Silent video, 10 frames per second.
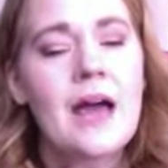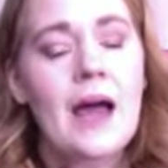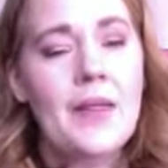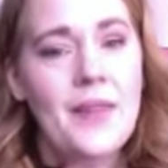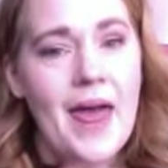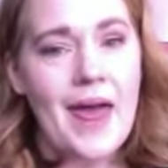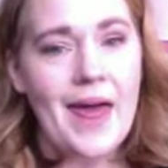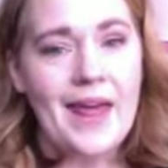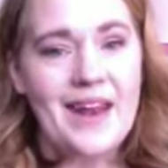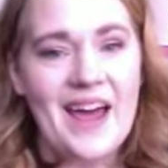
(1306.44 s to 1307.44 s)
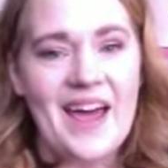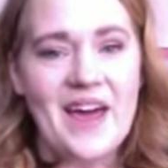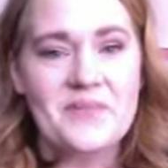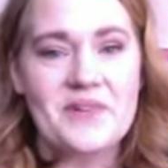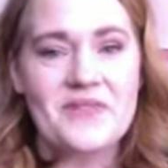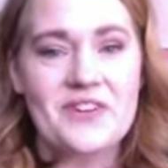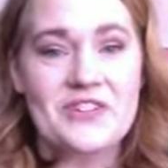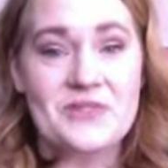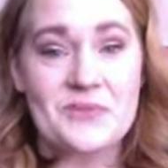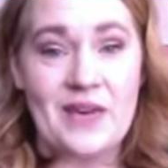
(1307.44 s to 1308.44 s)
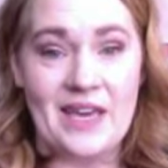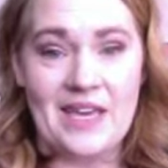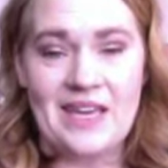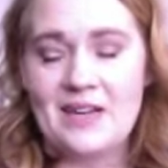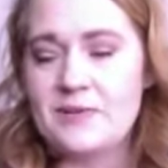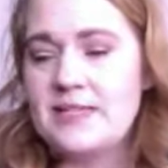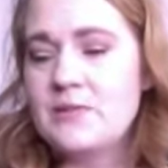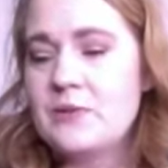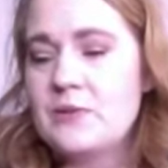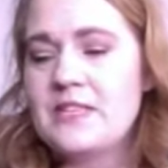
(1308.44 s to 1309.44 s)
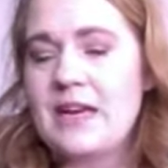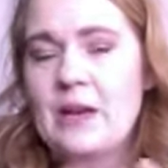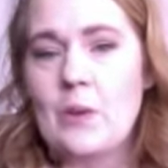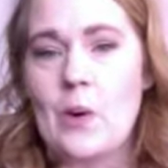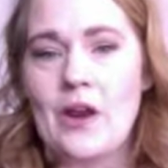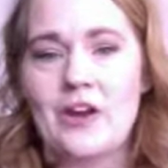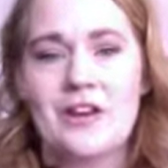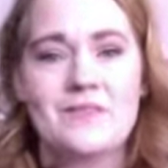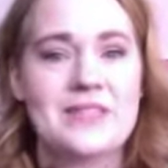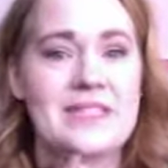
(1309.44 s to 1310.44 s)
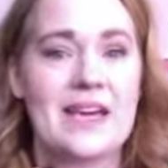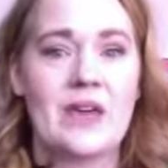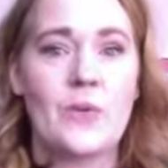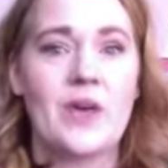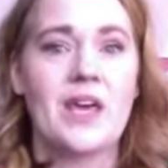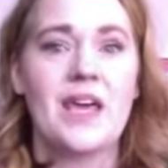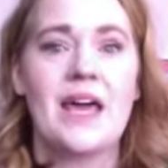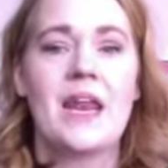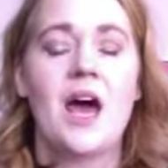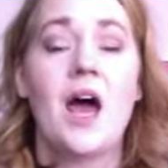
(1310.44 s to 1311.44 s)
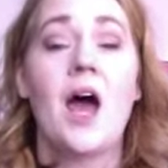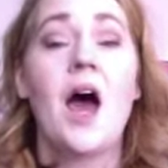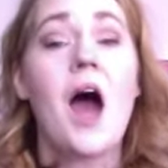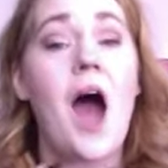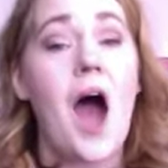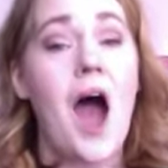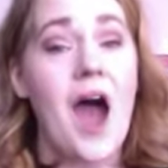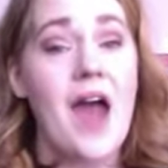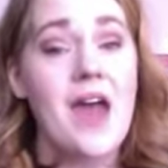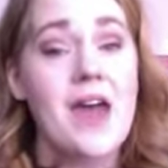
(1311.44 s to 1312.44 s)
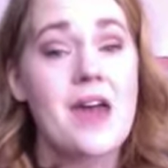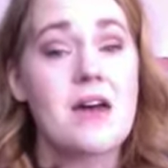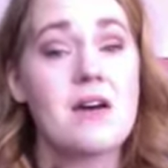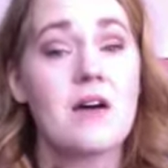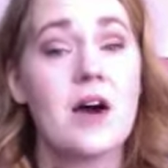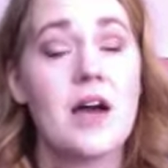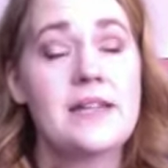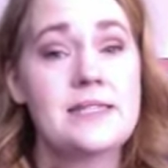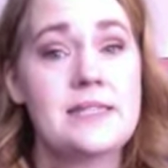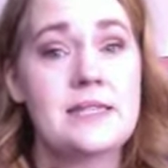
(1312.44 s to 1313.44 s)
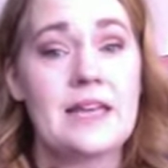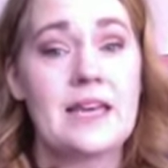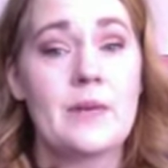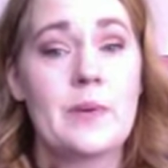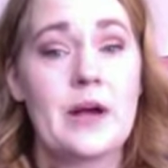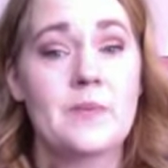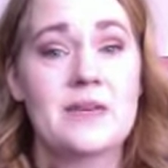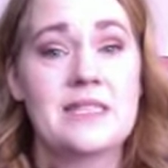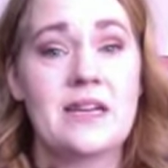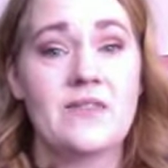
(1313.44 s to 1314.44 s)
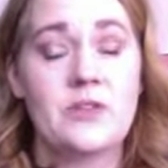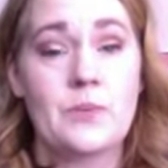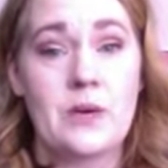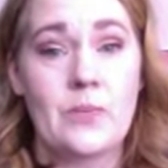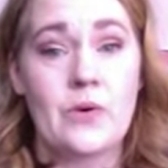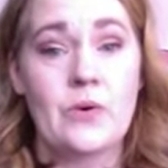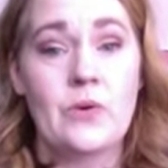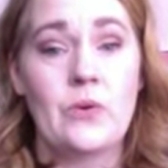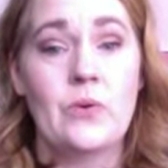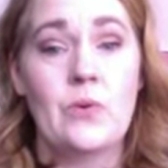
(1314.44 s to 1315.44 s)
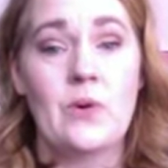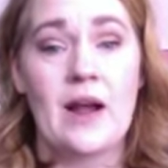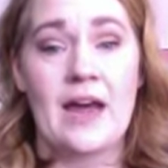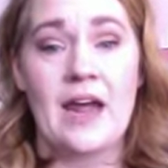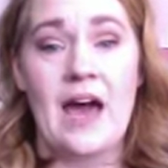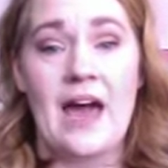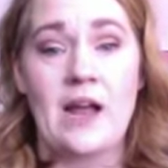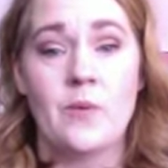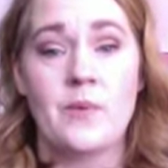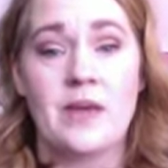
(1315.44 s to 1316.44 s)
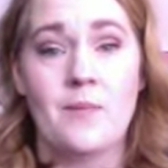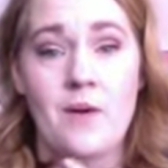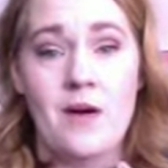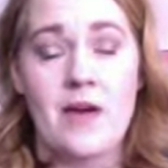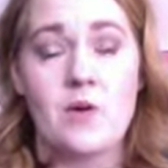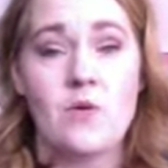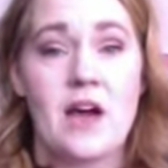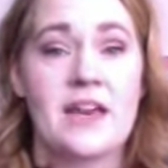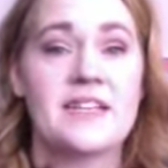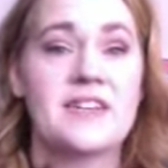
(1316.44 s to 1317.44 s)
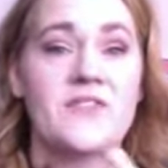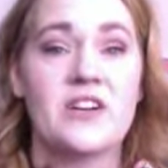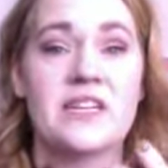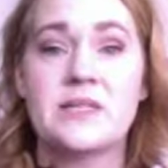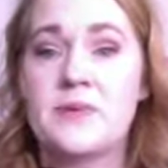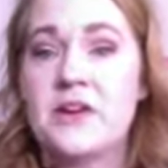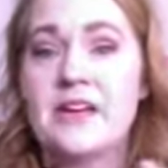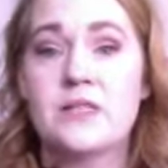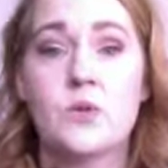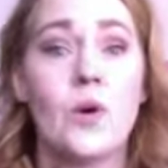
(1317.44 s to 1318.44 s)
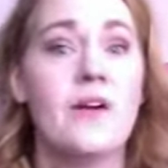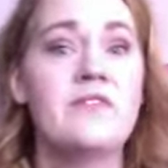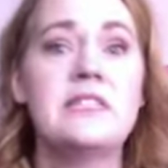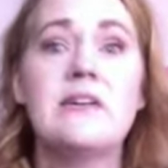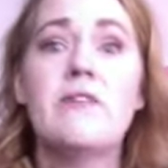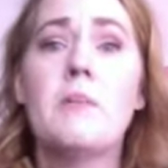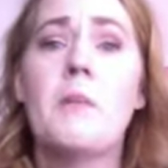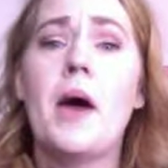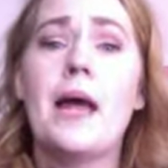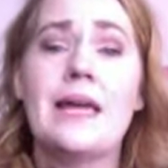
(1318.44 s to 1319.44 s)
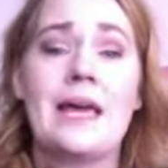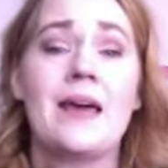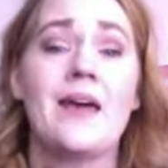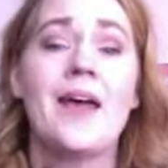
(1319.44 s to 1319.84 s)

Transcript: And then I had my first week, and I still was retaining water in my second week, and I instantly compared myself to people who were at a higher BMI or had a different experience or have a different body.